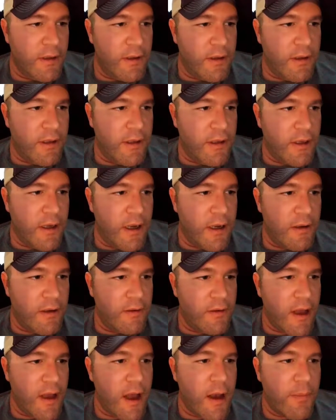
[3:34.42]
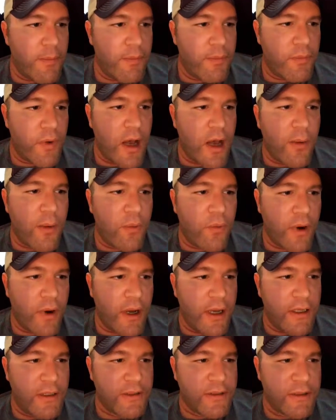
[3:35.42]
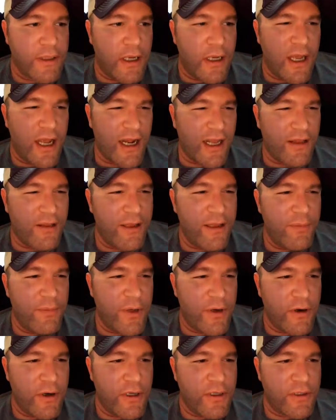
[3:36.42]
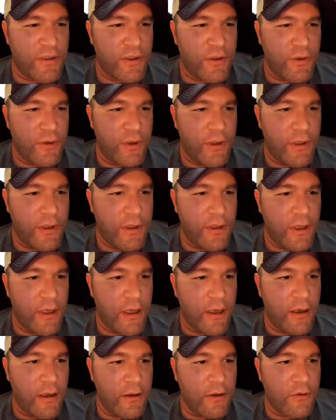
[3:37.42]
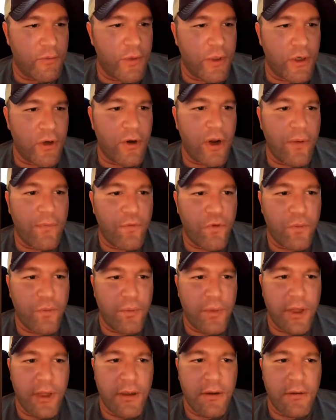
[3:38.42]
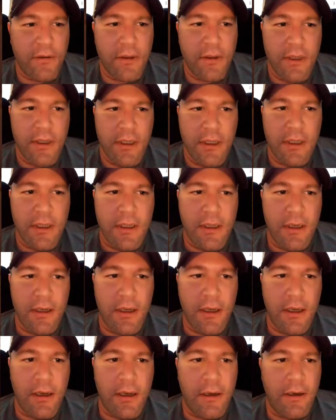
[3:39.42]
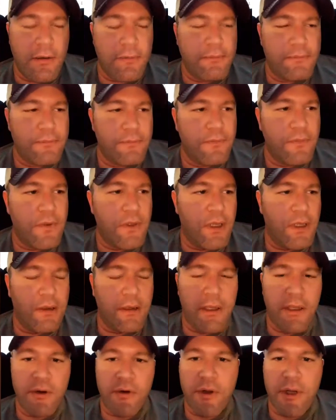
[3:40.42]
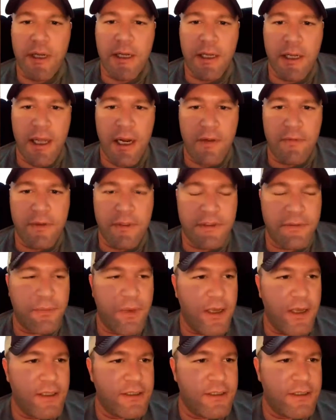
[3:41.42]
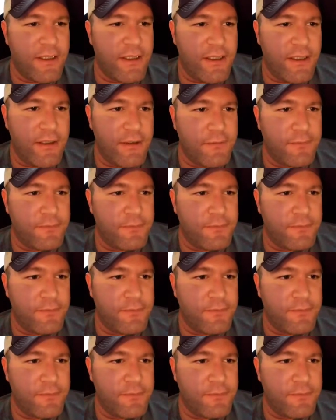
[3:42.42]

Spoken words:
The hop wise had a clean bitterness to it, a little bit of grapefruit peel, a lingering kind of a spicy